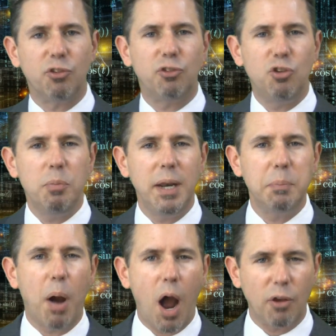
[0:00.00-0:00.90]
There's too many
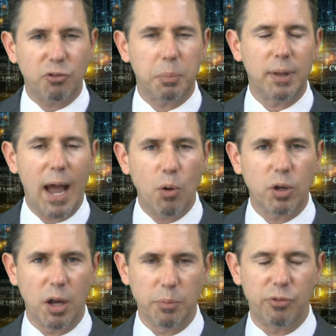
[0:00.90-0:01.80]
possible
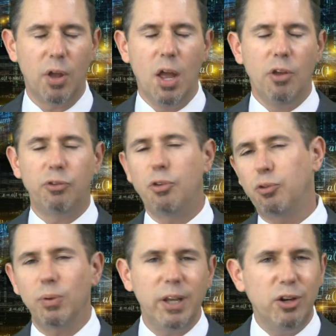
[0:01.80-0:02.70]
outcomes. So
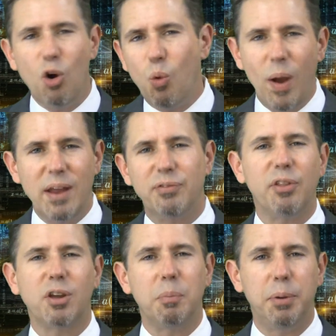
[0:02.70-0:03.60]
there's really no way for
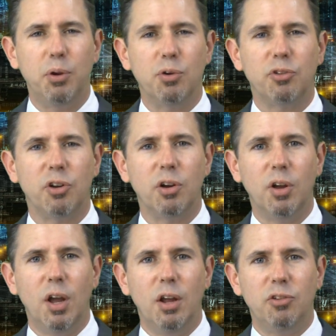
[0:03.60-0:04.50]
the computer to,
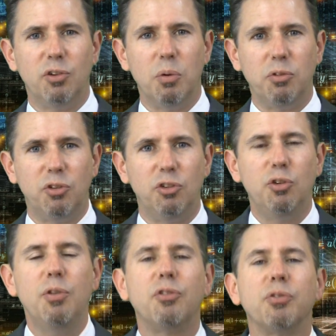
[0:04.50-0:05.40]
to, to
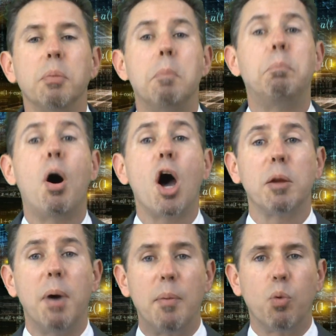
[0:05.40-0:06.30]
do this from a
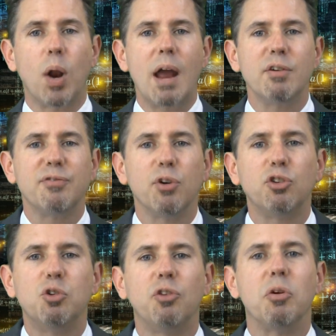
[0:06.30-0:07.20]
bottom up, what I refer
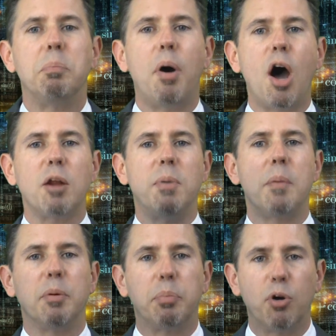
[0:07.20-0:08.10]
to as a bottom
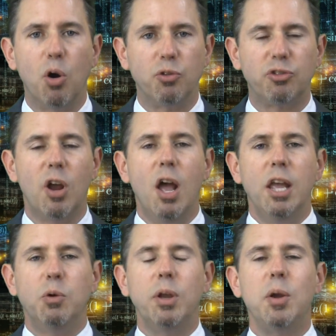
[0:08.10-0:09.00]
up approach.
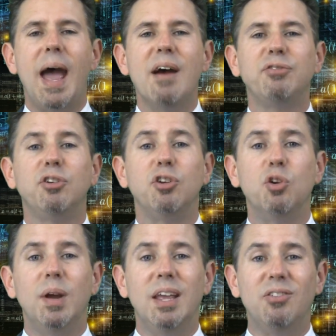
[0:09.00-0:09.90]
What you have to
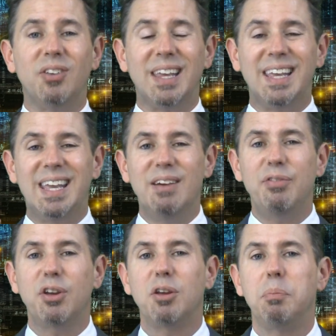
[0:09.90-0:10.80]
do is
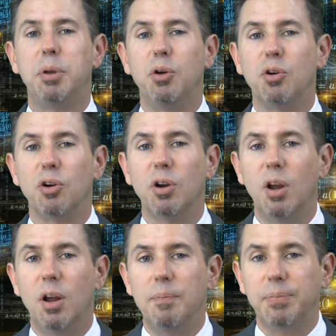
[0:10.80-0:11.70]
give the computer
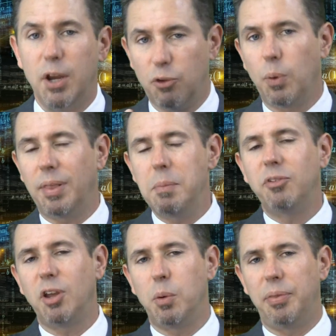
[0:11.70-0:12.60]
Here's what, let me
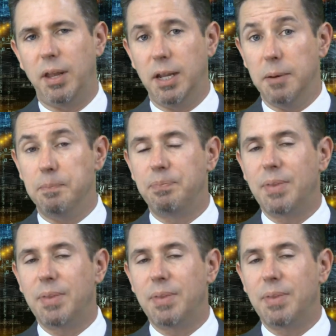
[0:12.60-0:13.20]
tell you what they did.